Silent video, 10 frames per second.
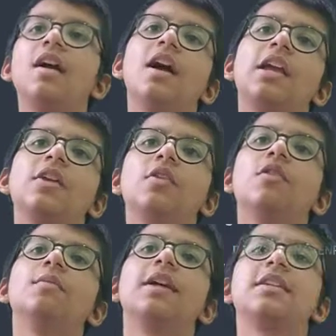I
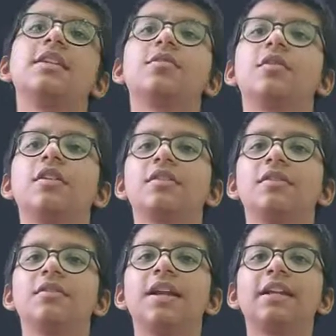hope that it works
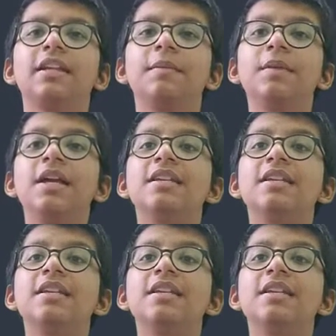correctly.